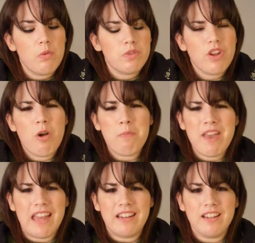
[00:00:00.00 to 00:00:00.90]
it was all
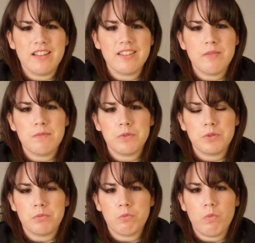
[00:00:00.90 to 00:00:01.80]
men except
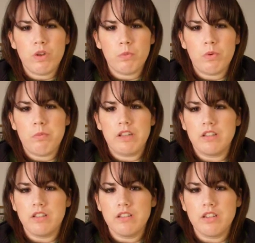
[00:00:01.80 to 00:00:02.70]
for one woman,
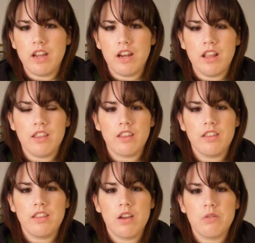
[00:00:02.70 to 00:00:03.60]
and I thought
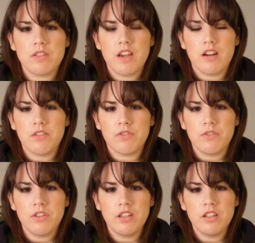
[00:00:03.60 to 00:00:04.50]
that that was kind of
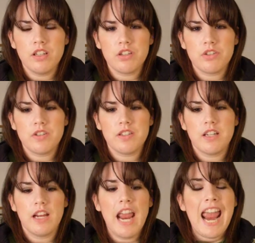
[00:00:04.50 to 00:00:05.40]

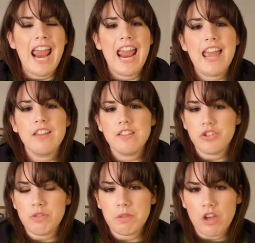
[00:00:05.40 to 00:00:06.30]
interesting. And the
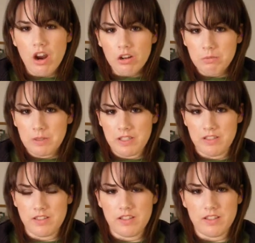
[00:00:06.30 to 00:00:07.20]
Jimmy Carter
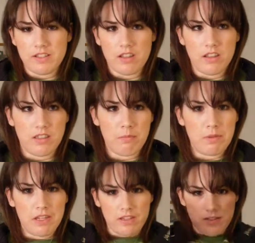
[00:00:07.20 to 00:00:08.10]
piece is the
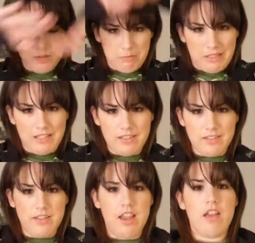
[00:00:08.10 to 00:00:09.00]
biggest
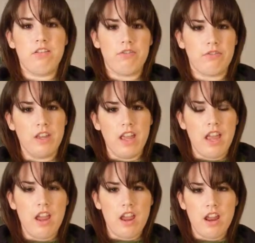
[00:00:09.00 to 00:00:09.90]
piece out of
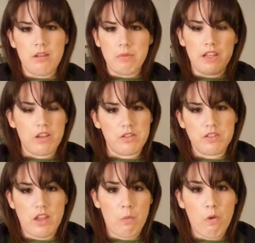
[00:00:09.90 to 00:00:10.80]
anybody else
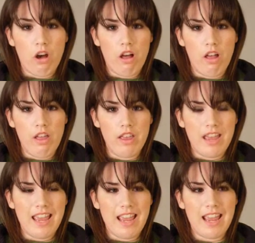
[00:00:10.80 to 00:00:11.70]
in that wall,
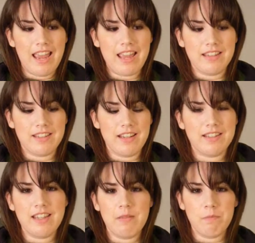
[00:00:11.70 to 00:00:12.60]
and
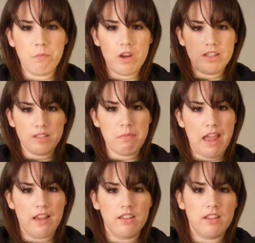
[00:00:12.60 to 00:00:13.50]
it's right
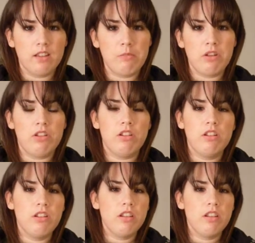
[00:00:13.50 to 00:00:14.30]
smack in the middle.